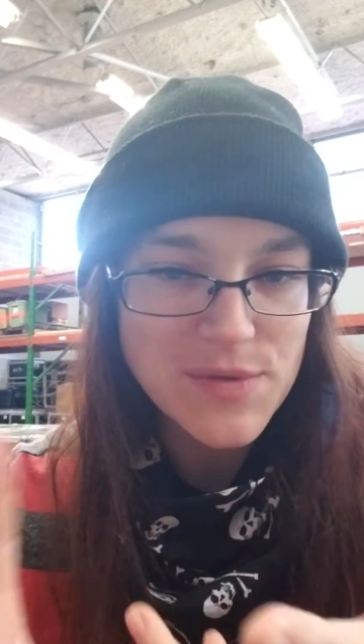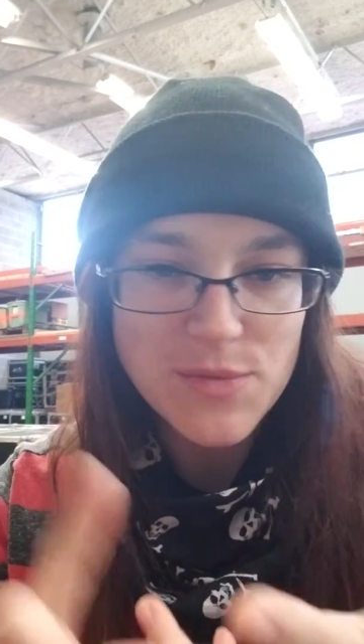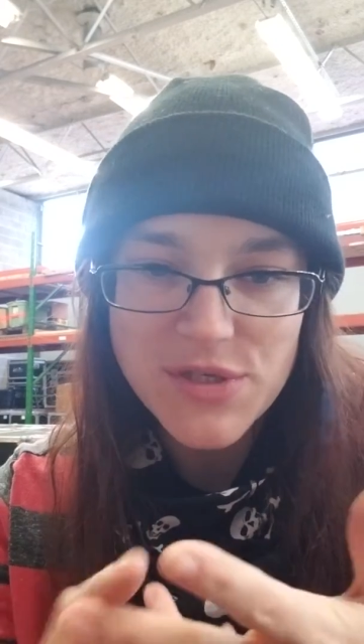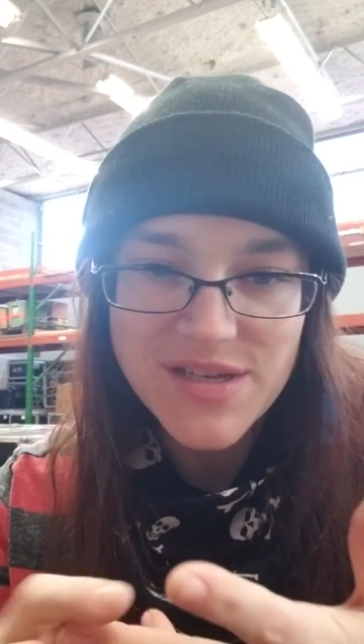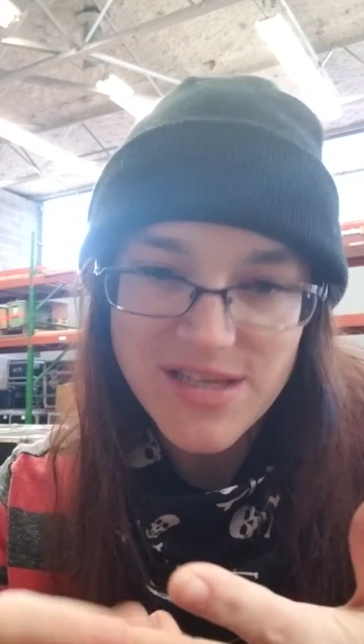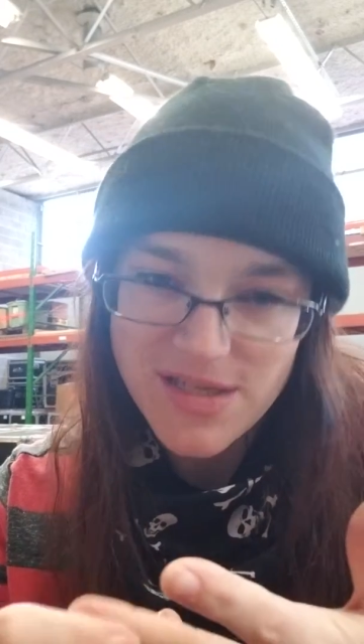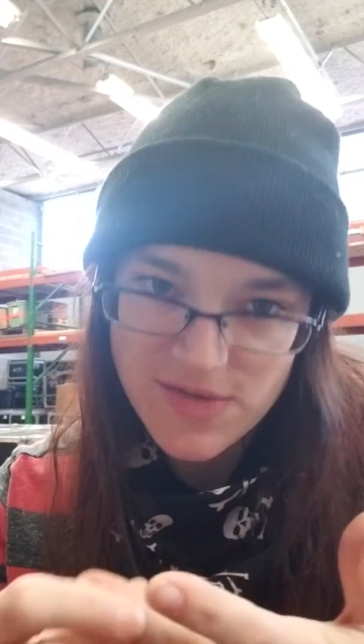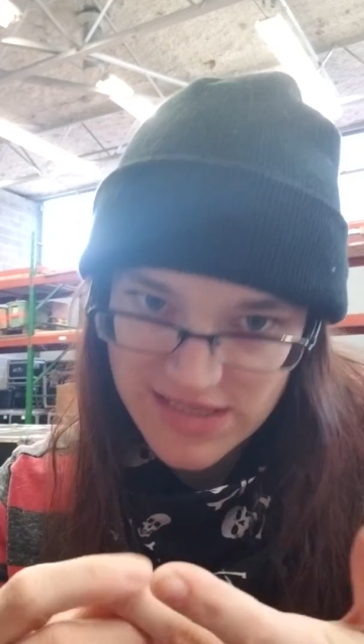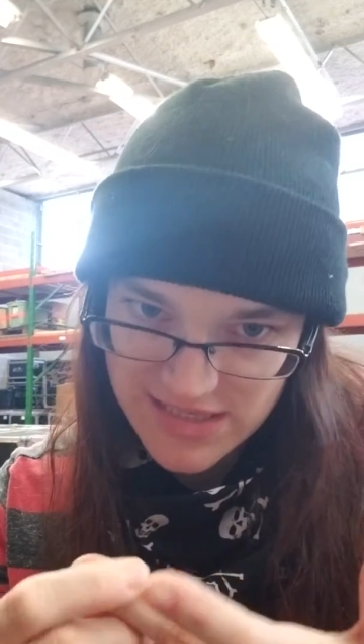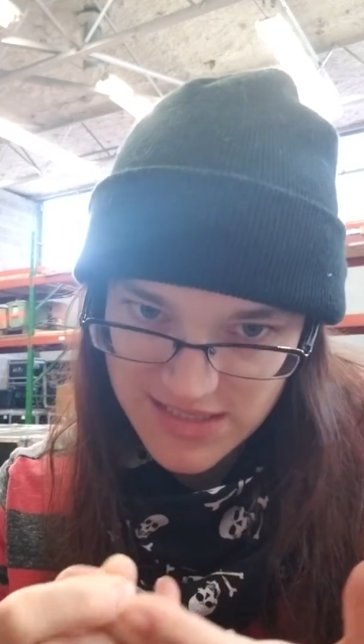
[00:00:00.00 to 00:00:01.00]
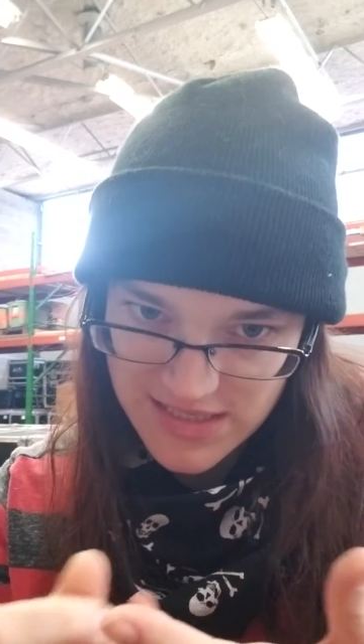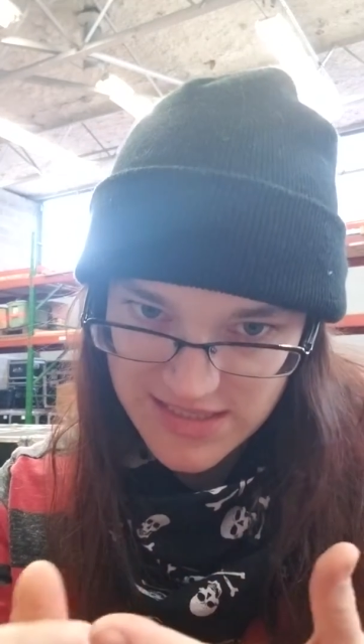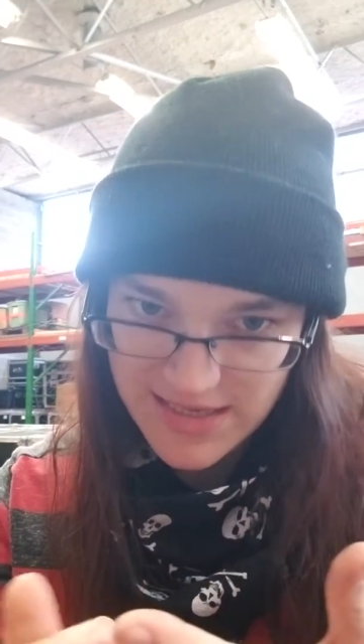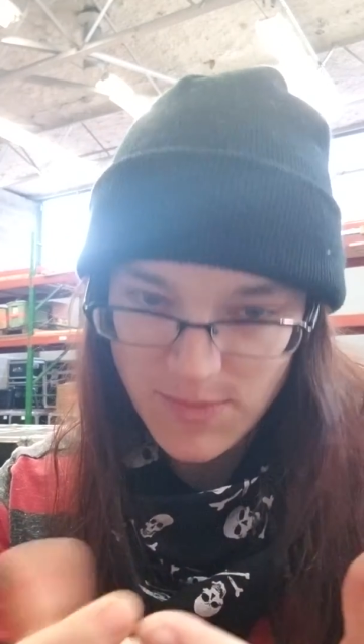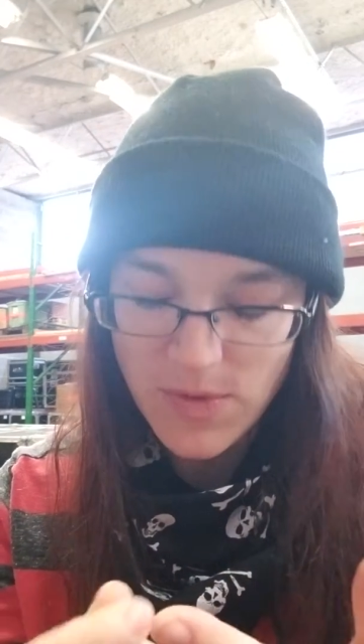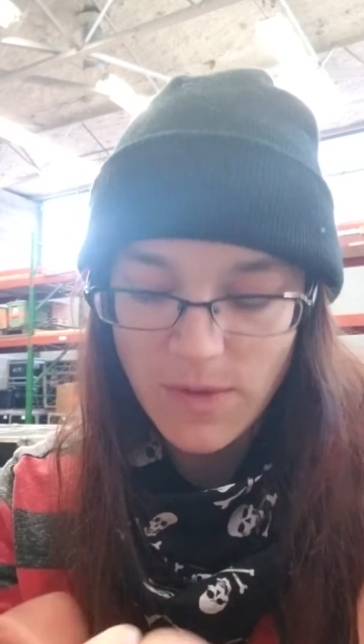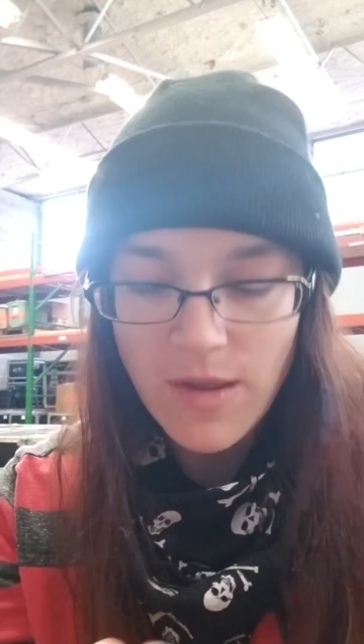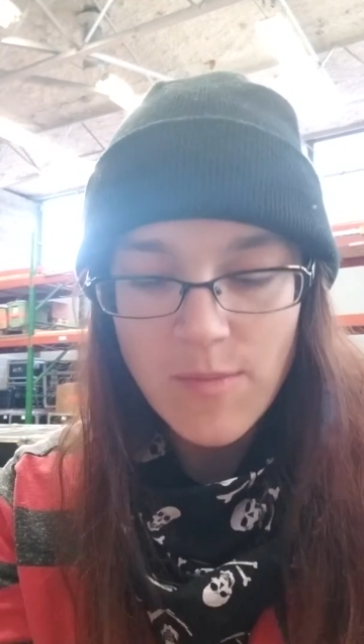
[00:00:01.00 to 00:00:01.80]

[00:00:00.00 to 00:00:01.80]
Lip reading: so I'm just going to use it as an example.